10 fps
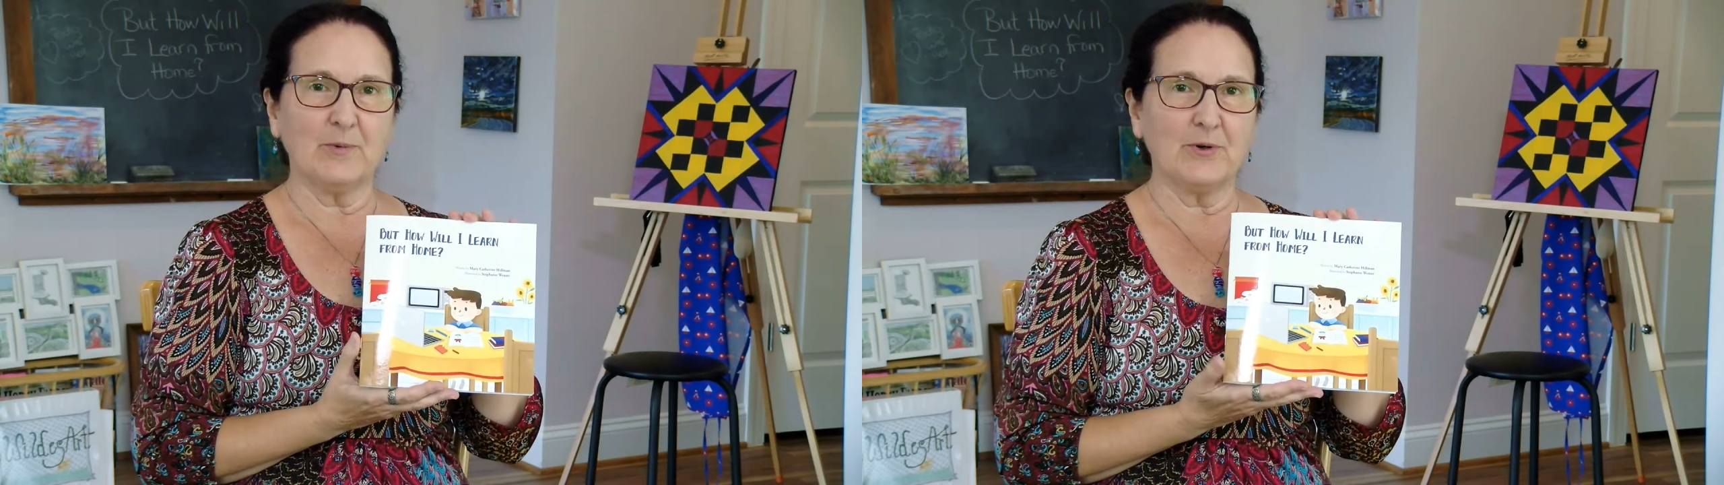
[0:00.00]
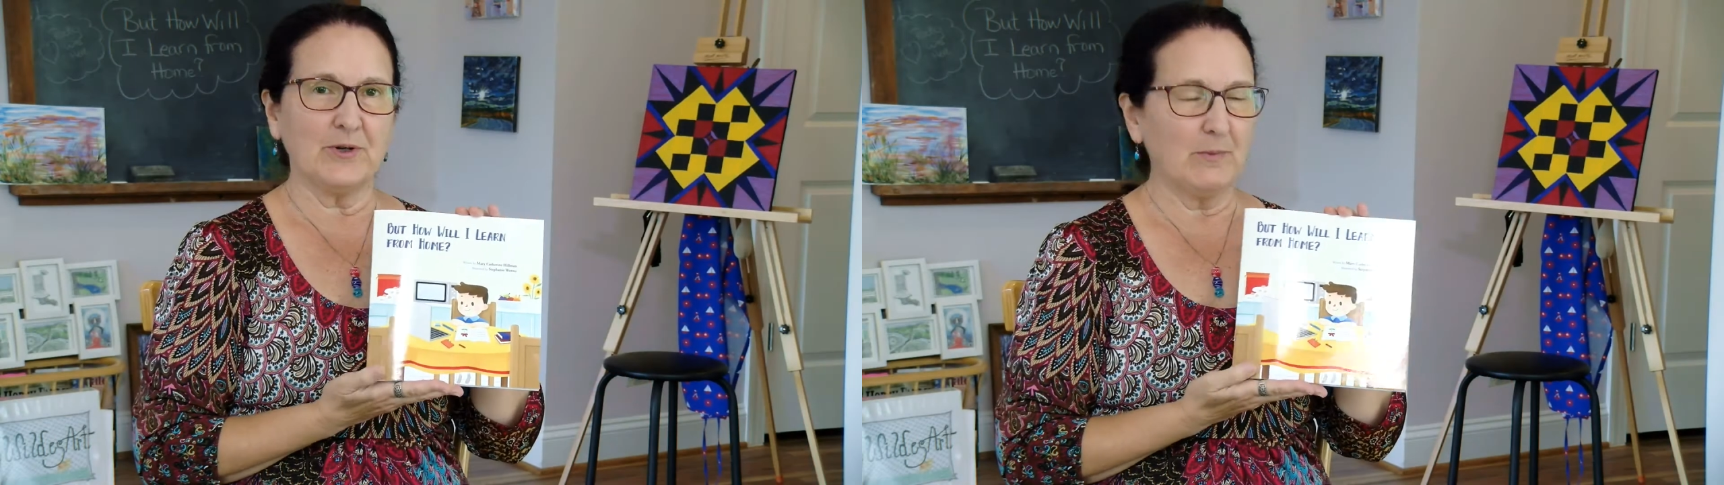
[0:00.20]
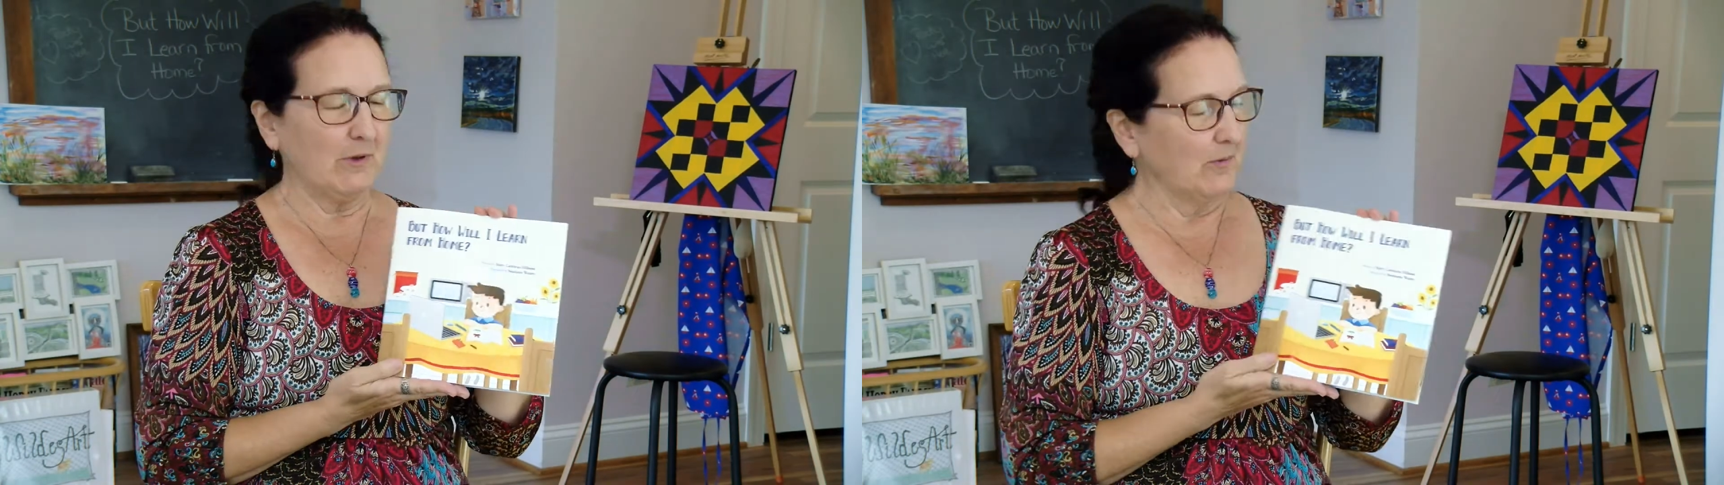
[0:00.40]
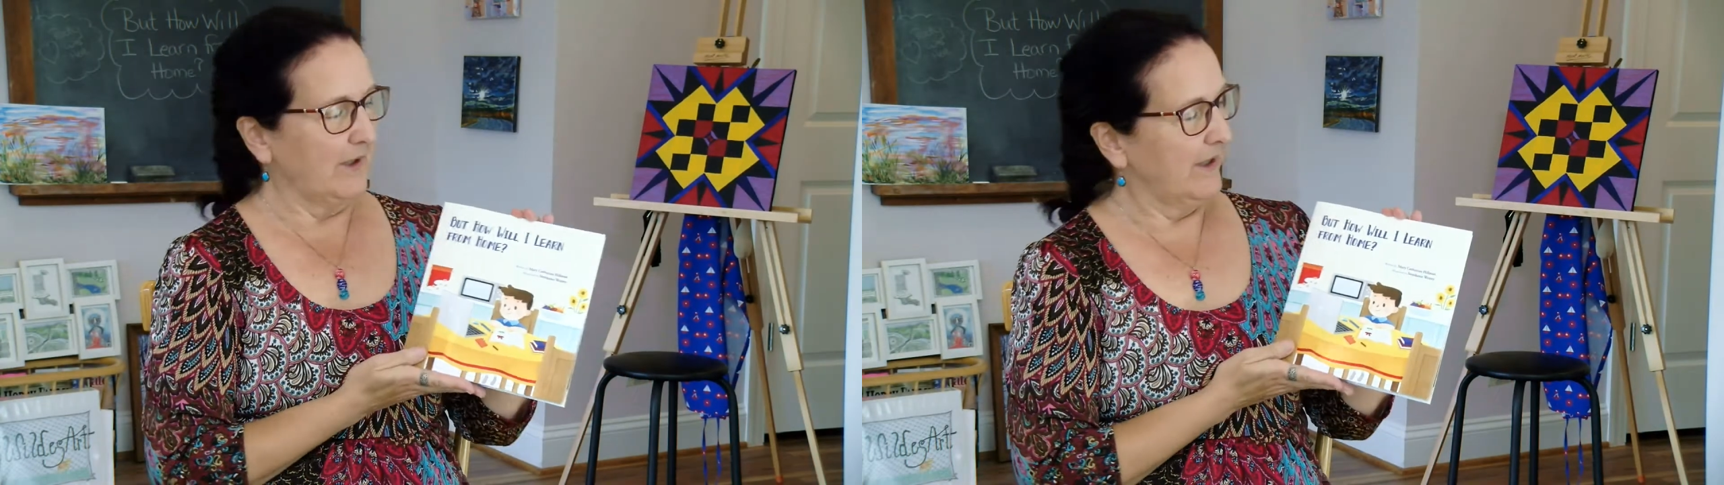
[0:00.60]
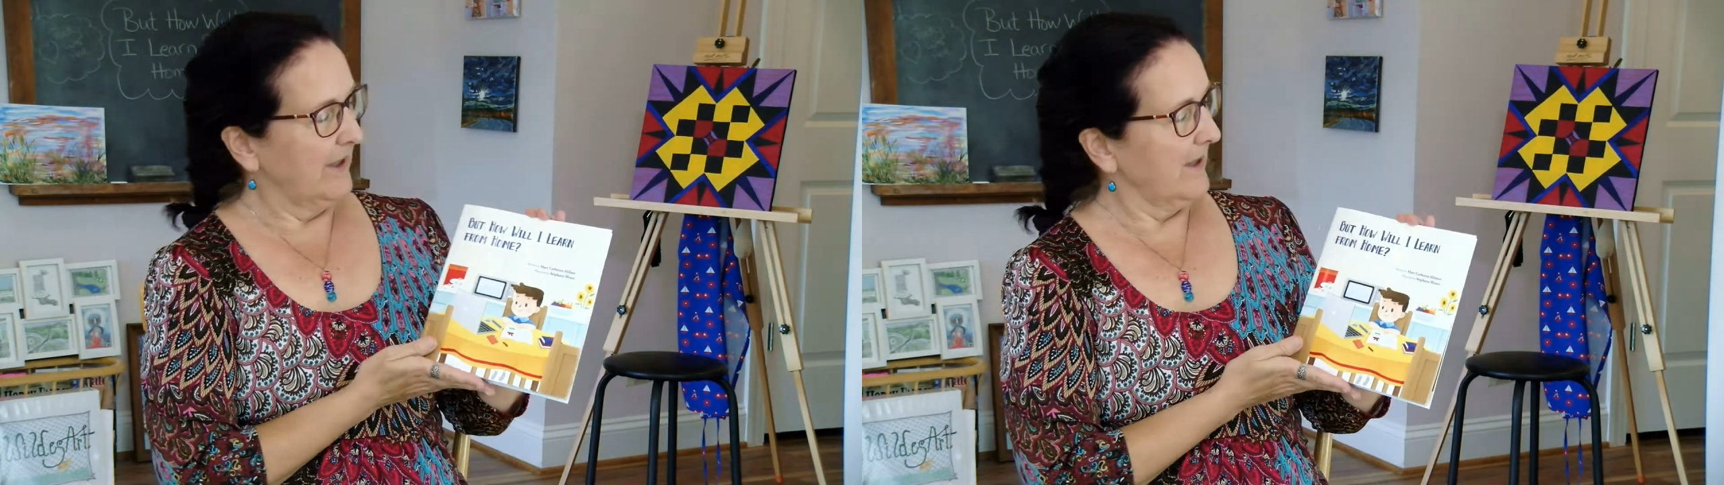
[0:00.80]
we're going to be
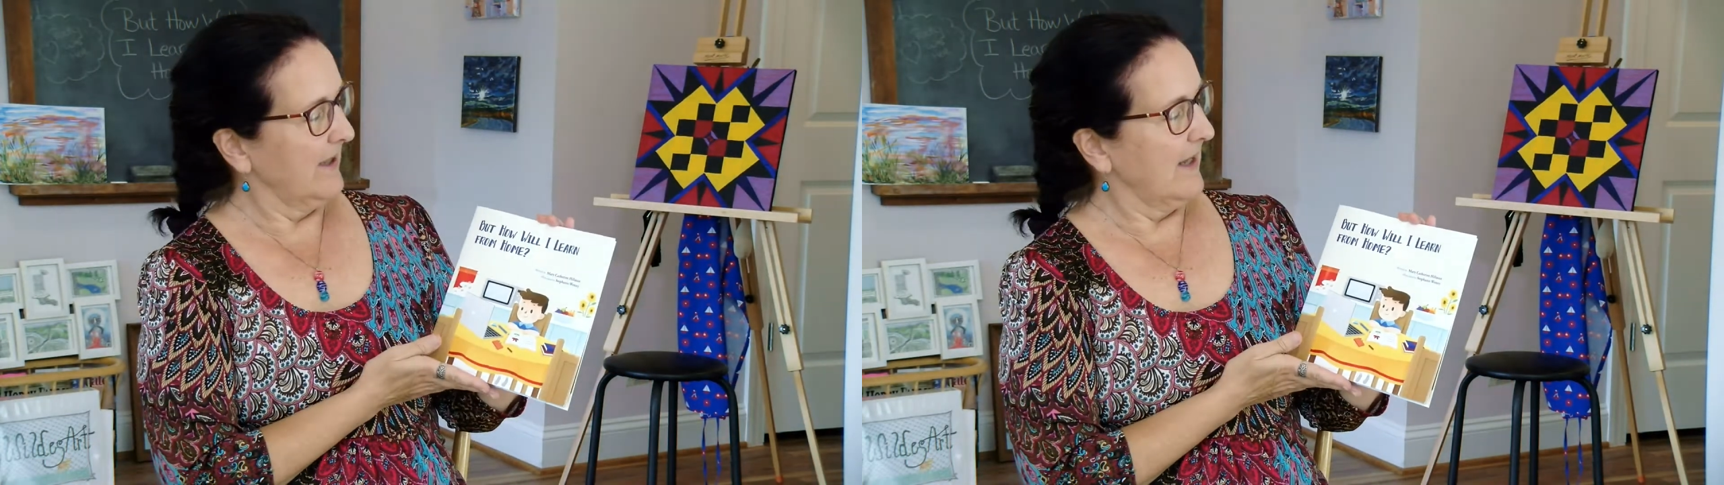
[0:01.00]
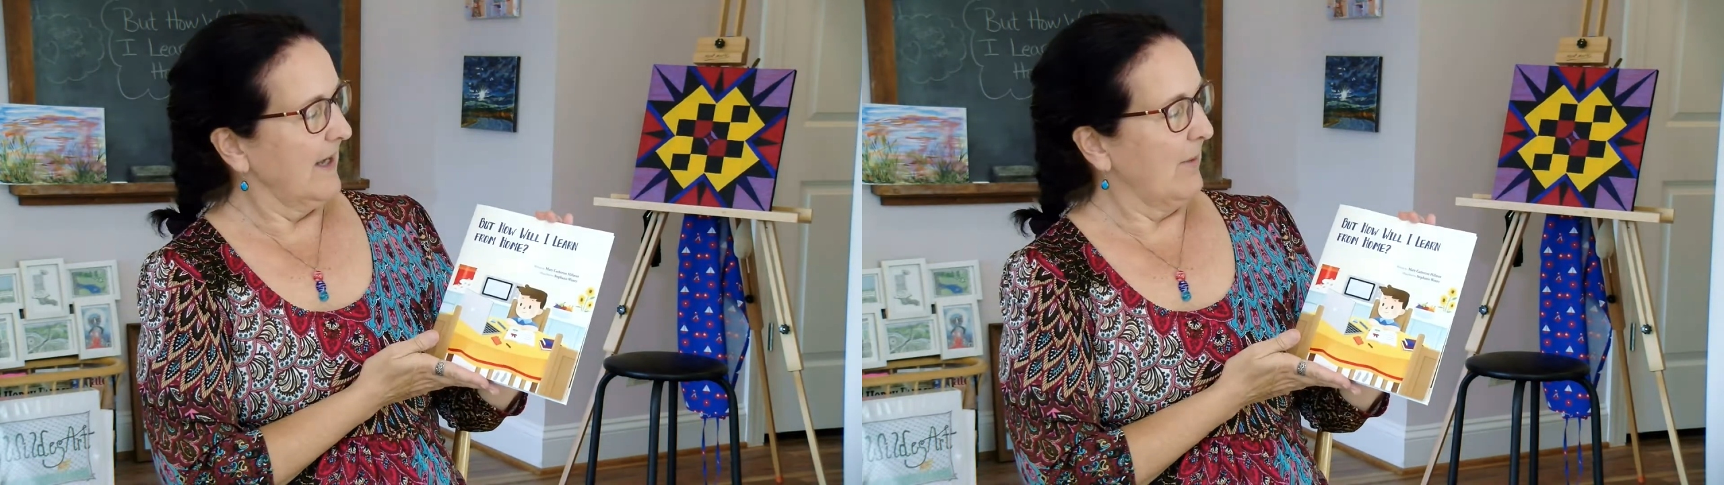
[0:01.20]
reading